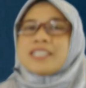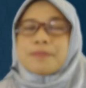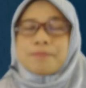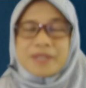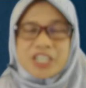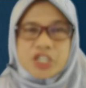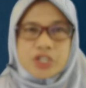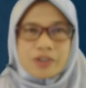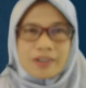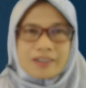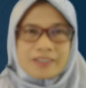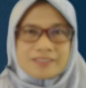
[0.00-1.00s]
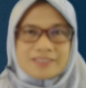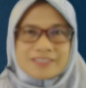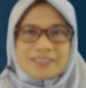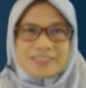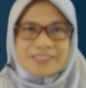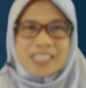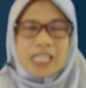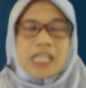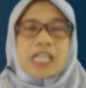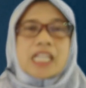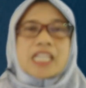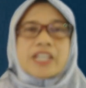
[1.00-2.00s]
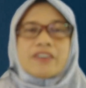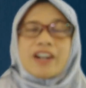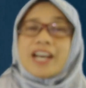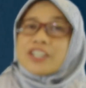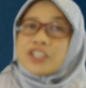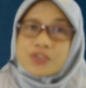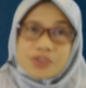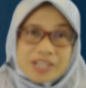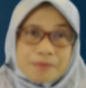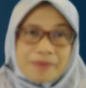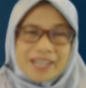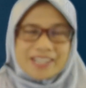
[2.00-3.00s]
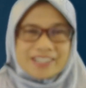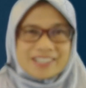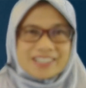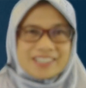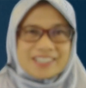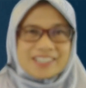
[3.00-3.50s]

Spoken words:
the picture, there are 3 patterns.